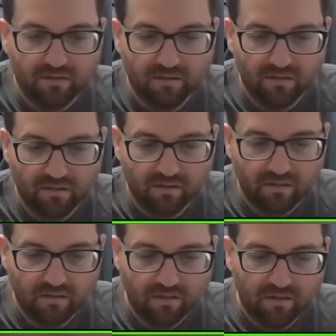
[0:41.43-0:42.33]

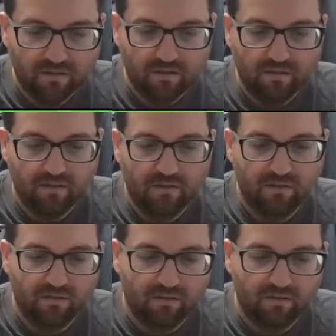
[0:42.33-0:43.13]
(silence)